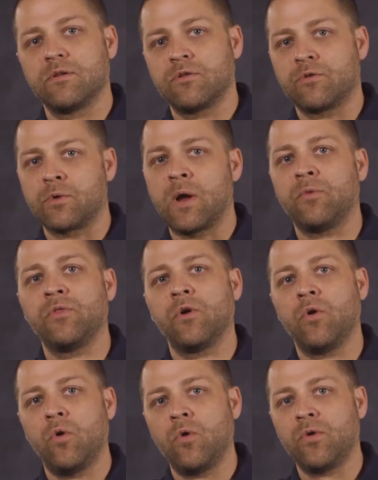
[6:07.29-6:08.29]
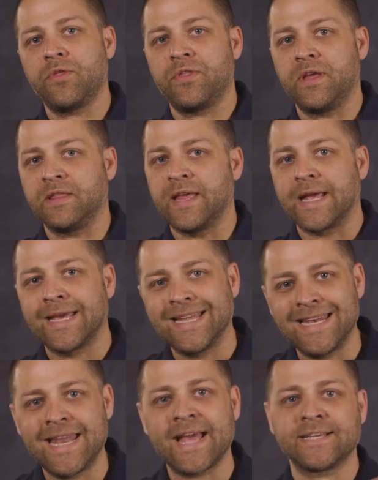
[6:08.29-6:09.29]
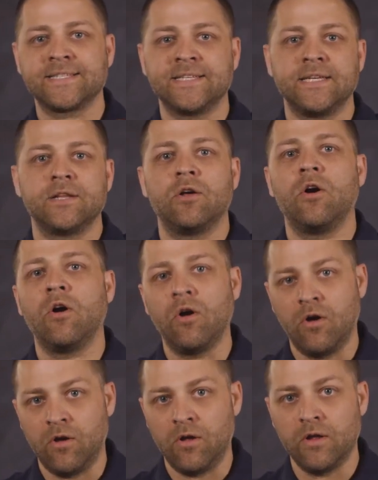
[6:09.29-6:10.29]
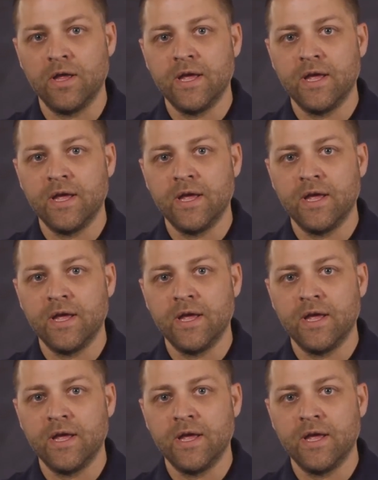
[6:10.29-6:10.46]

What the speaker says: throughout the whole thing that connects it all.